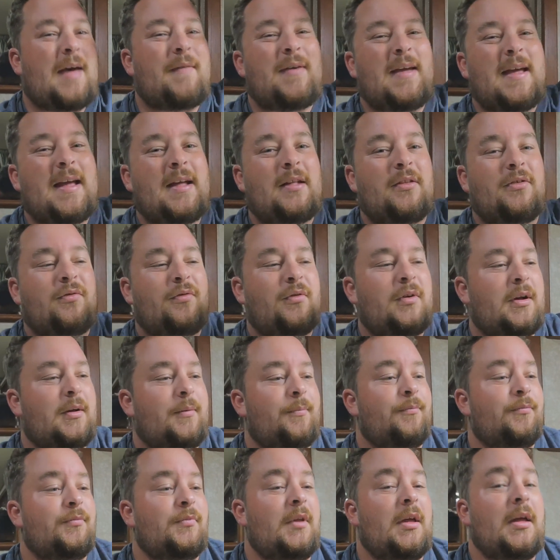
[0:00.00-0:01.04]
have
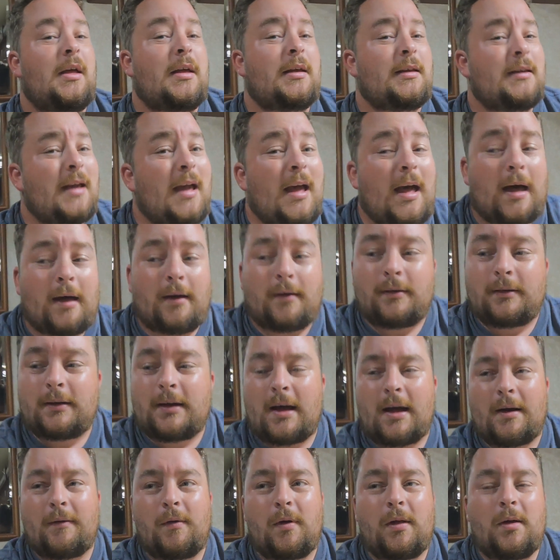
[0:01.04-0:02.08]
hands-free. Yeah,
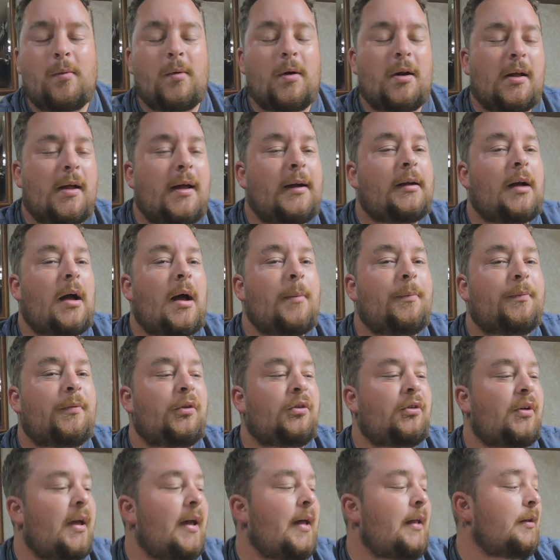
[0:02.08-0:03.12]
I really want to like up
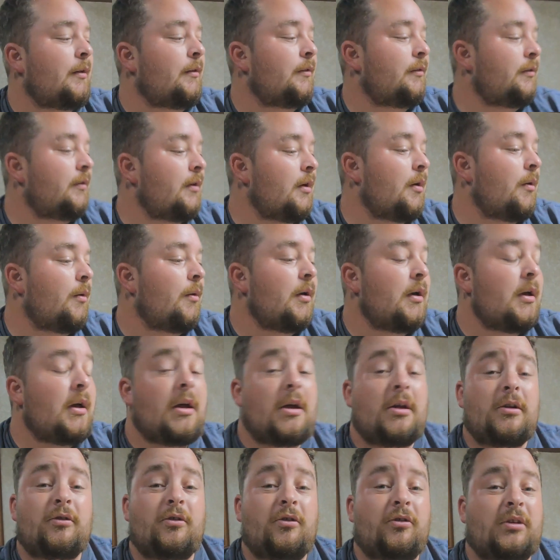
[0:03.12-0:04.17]
the channel, so
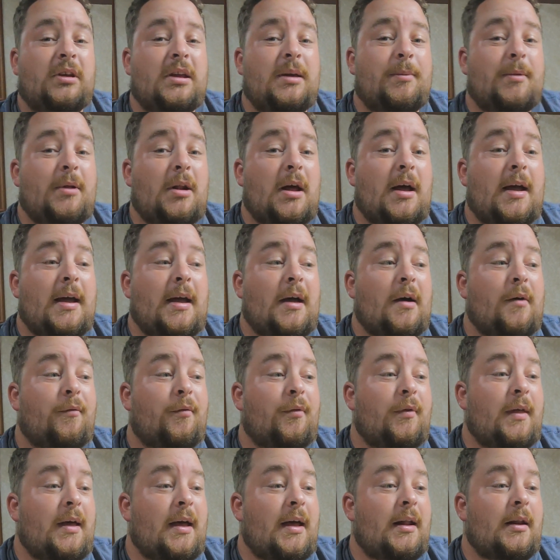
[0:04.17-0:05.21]
just keep an eye out
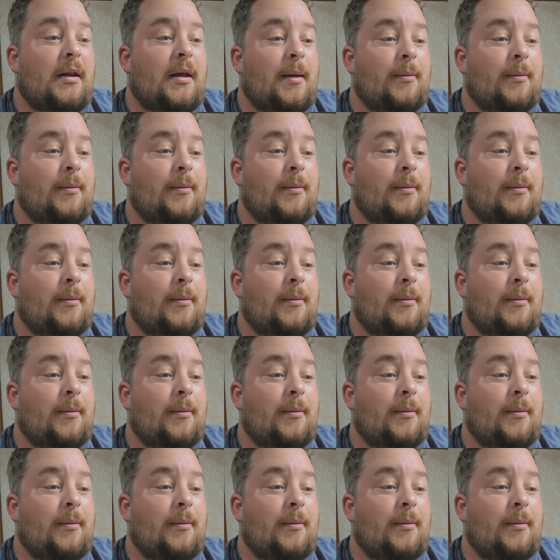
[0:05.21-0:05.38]
for that.